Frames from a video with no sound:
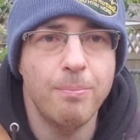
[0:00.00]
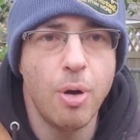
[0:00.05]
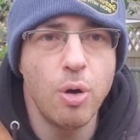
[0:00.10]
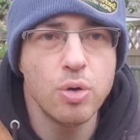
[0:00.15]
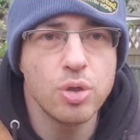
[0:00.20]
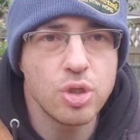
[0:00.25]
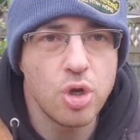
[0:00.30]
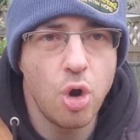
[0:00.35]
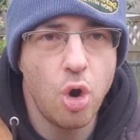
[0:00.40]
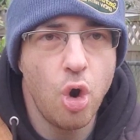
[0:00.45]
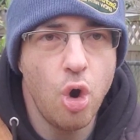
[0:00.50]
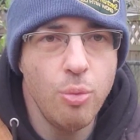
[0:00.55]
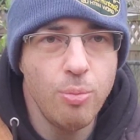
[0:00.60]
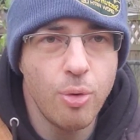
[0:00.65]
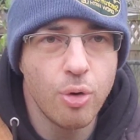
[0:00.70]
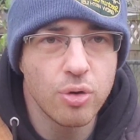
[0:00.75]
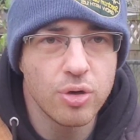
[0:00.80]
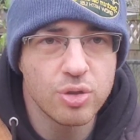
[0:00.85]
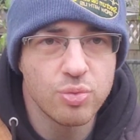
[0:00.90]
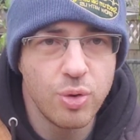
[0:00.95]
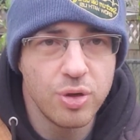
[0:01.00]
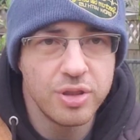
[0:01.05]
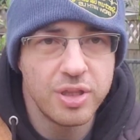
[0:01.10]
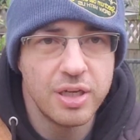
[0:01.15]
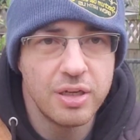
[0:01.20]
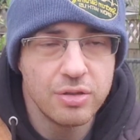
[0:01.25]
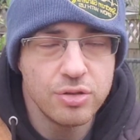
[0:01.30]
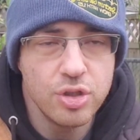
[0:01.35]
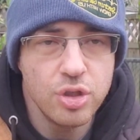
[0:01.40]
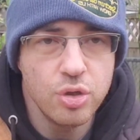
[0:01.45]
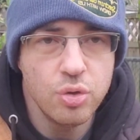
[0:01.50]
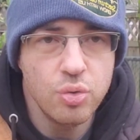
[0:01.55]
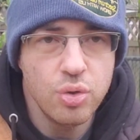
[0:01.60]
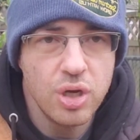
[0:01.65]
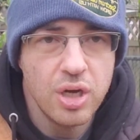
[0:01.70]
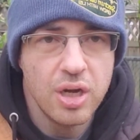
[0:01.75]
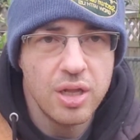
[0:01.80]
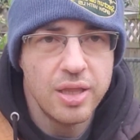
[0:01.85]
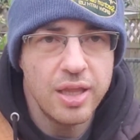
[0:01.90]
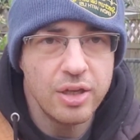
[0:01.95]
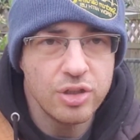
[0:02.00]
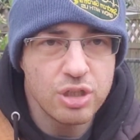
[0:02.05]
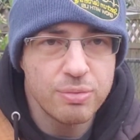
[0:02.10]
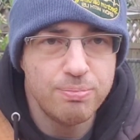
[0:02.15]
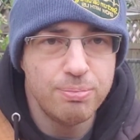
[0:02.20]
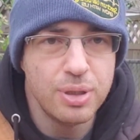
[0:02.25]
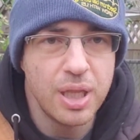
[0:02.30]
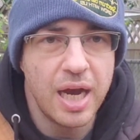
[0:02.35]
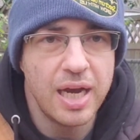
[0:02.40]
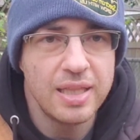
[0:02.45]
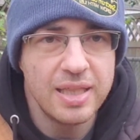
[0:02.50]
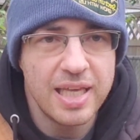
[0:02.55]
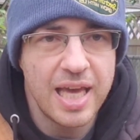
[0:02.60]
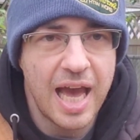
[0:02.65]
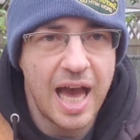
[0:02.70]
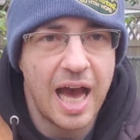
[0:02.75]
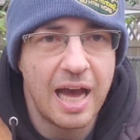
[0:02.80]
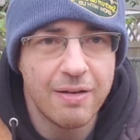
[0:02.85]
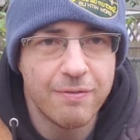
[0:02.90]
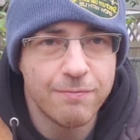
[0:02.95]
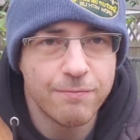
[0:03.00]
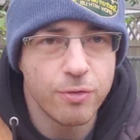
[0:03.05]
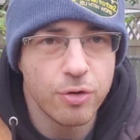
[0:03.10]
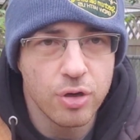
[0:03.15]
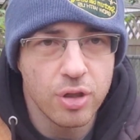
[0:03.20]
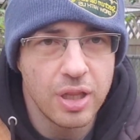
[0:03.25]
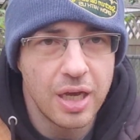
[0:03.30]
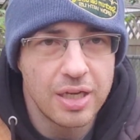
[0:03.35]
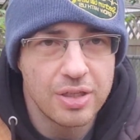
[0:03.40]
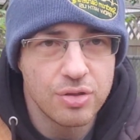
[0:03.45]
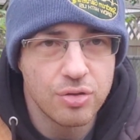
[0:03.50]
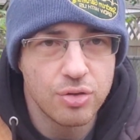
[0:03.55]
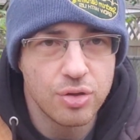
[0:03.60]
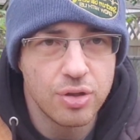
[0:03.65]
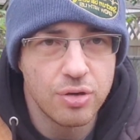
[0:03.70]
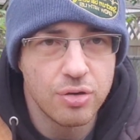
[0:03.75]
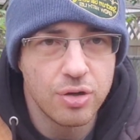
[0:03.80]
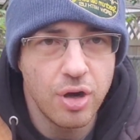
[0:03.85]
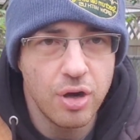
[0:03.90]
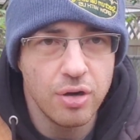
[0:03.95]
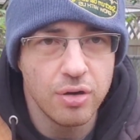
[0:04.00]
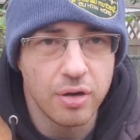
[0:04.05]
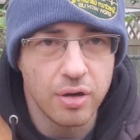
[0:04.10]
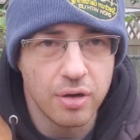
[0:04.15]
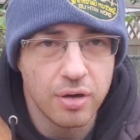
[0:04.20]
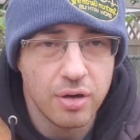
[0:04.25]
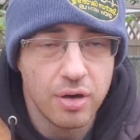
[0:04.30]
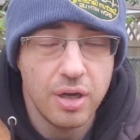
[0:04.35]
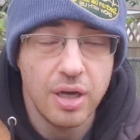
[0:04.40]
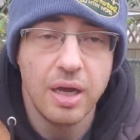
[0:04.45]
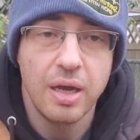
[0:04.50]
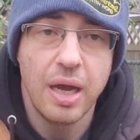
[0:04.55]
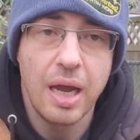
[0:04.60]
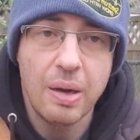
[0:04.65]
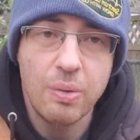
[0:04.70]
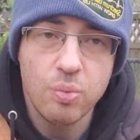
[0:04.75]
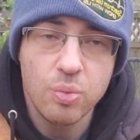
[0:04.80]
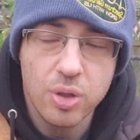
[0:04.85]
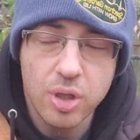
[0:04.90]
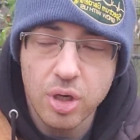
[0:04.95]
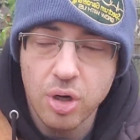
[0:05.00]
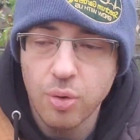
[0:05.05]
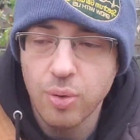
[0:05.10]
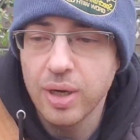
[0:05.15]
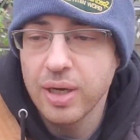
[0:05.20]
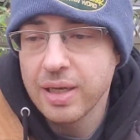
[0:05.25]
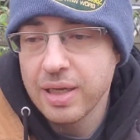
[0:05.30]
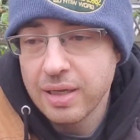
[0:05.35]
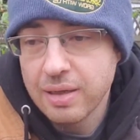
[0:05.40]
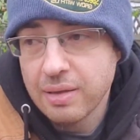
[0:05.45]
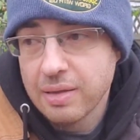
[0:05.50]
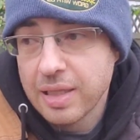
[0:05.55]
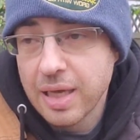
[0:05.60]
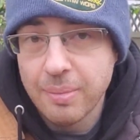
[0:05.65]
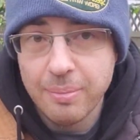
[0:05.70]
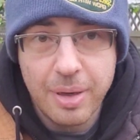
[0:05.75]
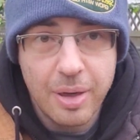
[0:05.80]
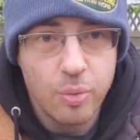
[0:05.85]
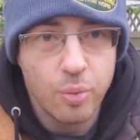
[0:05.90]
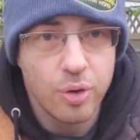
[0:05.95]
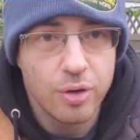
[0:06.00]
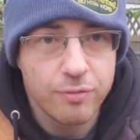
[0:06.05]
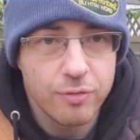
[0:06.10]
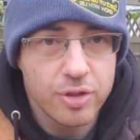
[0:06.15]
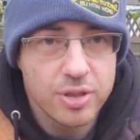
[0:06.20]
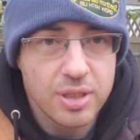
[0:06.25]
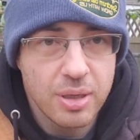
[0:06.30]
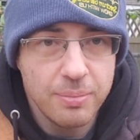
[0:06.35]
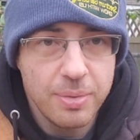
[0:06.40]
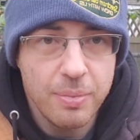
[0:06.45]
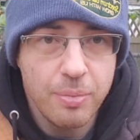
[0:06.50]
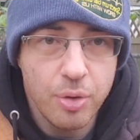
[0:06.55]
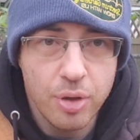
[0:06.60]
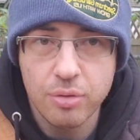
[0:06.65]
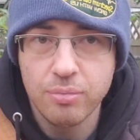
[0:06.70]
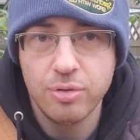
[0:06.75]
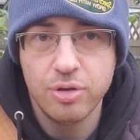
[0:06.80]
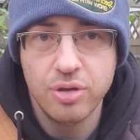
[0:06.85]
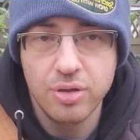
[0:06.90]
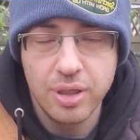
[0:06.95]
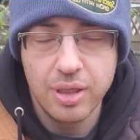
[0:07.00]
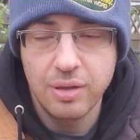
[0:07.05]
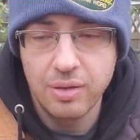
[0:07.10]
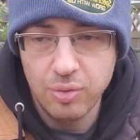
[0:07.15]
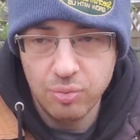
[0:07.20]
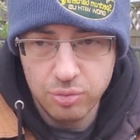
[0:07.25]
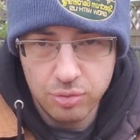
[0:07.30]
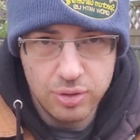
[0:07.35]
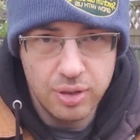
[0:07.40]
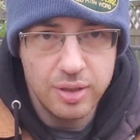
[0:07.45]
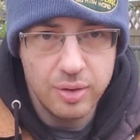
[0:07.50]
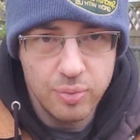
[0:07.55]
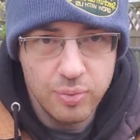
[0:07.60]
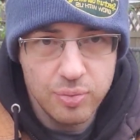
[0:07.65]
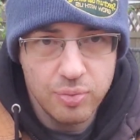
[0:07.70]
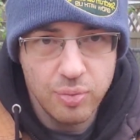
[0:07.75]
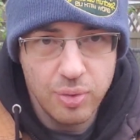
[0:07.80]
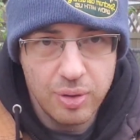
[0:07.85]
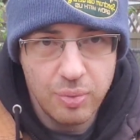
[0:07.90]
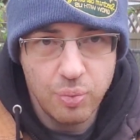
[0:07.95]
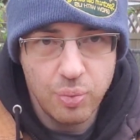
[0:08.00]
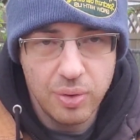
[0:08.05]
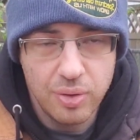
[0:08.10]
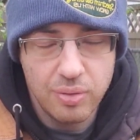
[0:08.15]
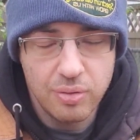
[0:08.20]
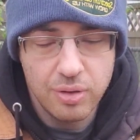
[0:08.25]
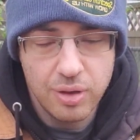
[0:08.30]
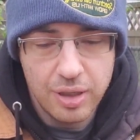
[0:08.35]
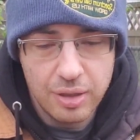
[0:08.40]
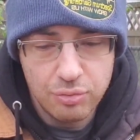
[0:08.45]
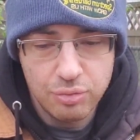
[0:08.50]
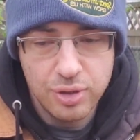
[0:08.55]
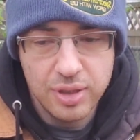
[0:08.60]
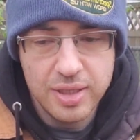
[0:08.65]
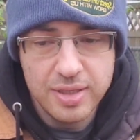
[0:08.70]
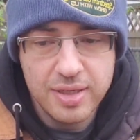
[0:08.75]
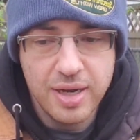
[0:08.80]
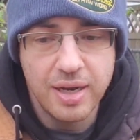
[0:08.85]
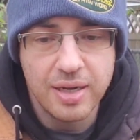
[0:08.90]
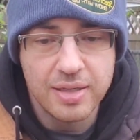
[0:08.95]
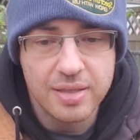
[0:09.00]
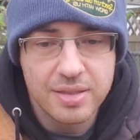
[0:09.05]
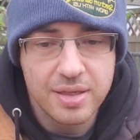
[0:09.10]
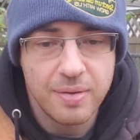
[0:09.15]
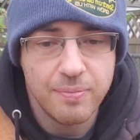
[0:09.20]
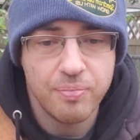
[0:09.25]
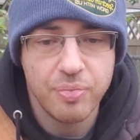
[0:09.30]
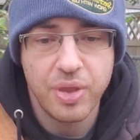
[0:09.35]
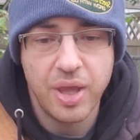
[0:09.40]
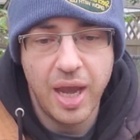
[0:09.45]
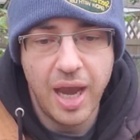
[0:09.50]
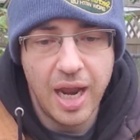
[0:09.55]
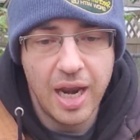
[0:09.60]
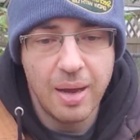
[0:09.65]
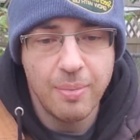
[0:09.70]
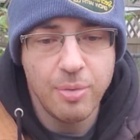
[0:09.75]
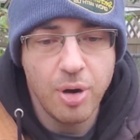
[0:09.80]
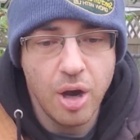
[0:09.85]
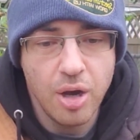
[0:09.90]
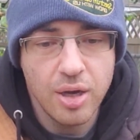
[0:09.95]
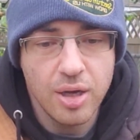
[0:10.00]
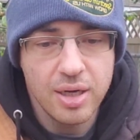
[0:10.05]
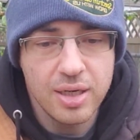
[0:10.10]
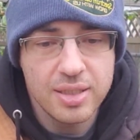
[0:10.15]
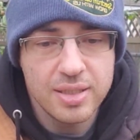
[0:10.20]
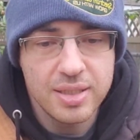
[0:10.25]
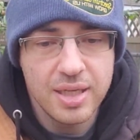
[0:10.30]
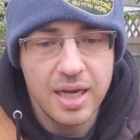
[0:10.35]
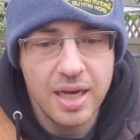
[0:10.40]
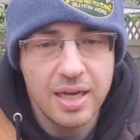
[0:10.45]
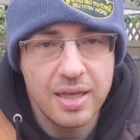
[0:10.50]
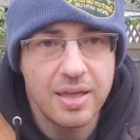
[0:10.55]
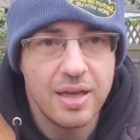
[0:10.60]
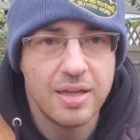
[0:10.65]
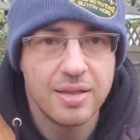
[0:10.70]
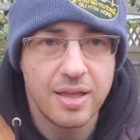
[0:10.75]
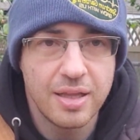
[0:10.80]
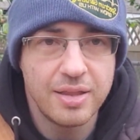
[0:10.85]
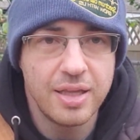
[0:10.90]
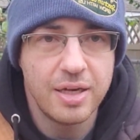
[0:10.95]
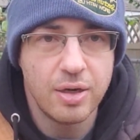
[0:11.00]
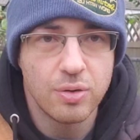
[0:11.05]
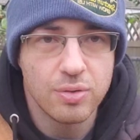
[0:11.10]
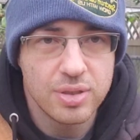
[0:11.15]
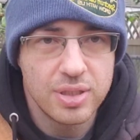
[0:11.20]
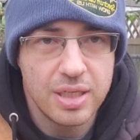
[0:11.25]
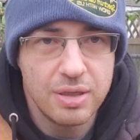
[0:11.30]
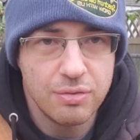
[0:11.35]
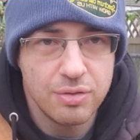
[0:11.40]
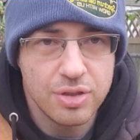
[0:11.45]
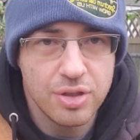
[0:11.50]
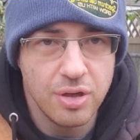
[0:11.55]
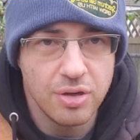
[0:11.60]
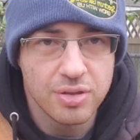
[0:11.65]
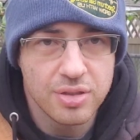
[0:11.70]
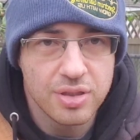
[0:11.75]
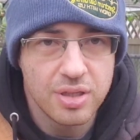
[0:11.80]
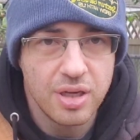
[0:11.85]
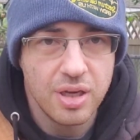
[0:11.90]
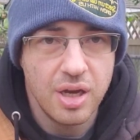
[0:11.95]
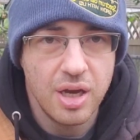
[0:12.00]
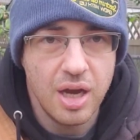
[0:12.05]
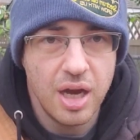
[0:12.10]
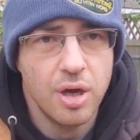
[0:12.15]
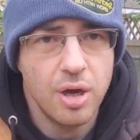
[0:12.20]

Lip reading: Most homeowners, what they'll do, they'll just blindly add fertilizer to their garden. And you know what? That may work for some people. It really does. And I'm not going to say that they don't see results.